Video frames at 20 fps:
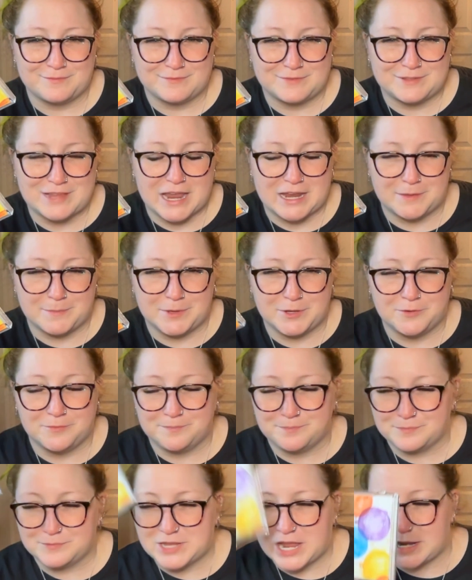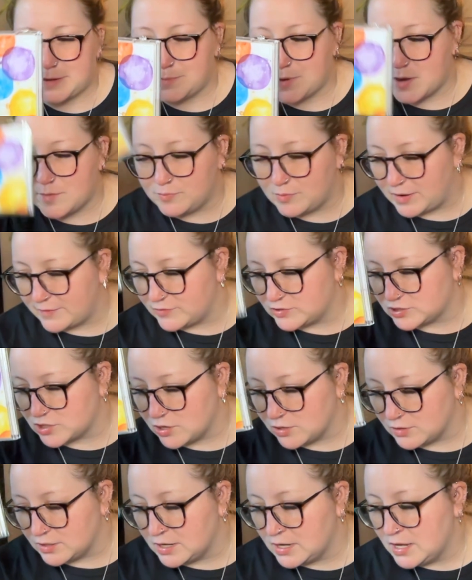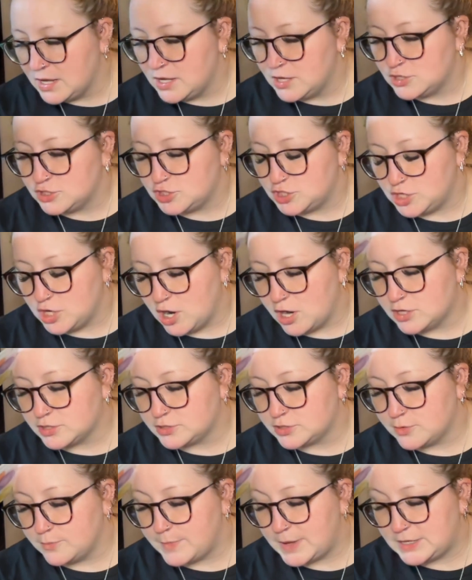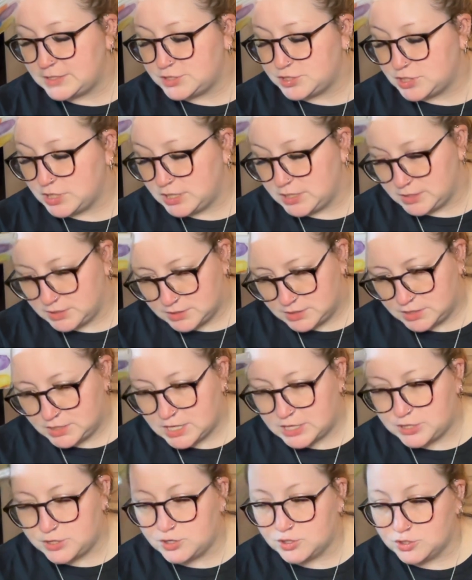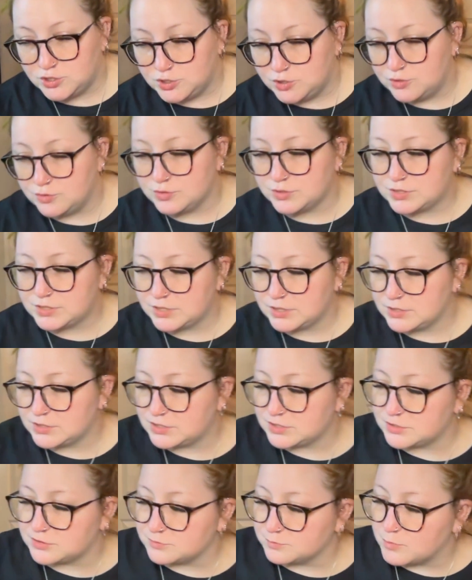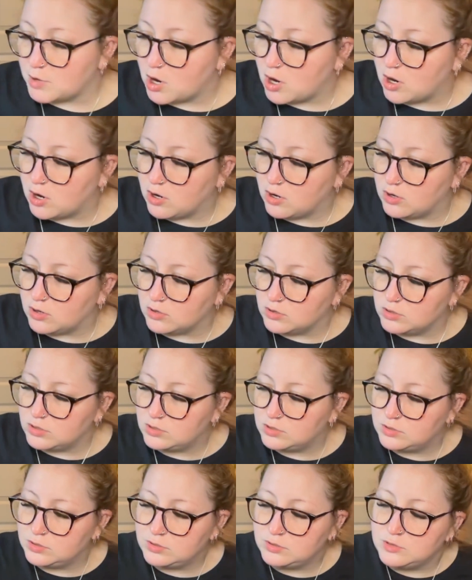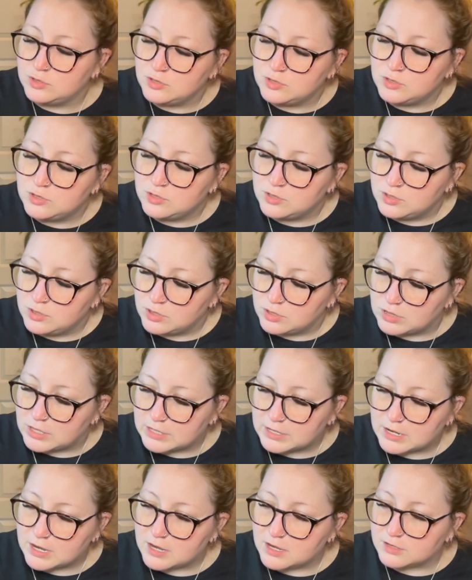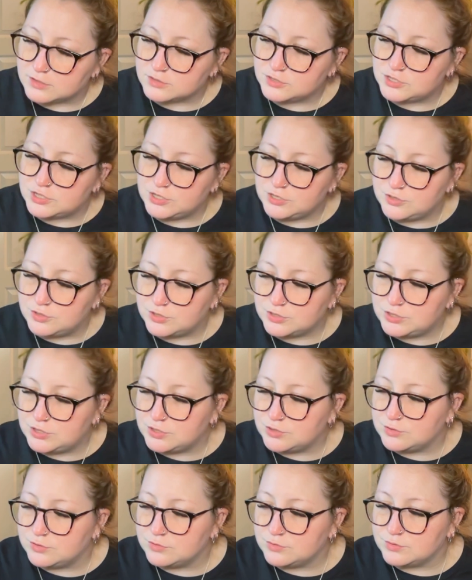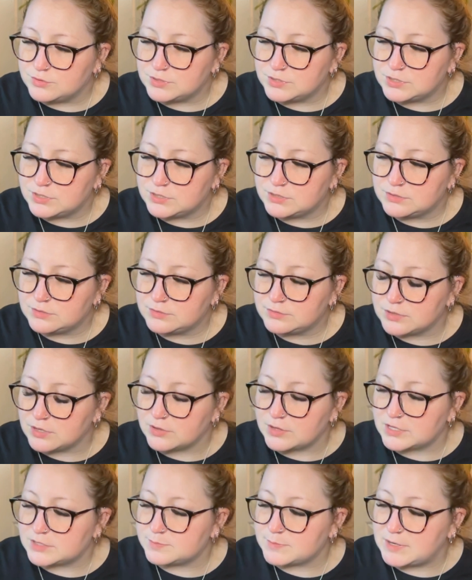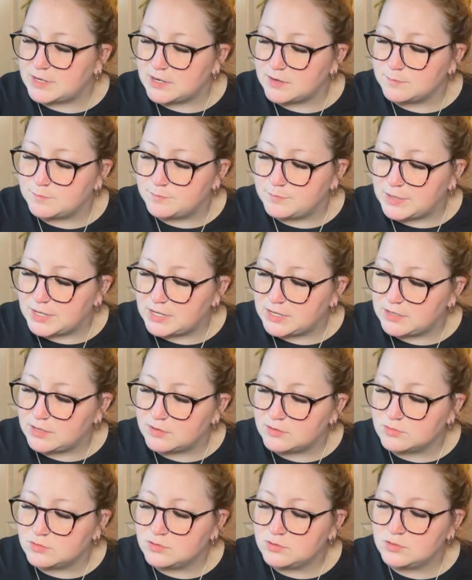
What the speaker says: tacky bill, tacky bob, whatever it's called. She also mentioned that you could use small, you could use, no, that's my beading needle.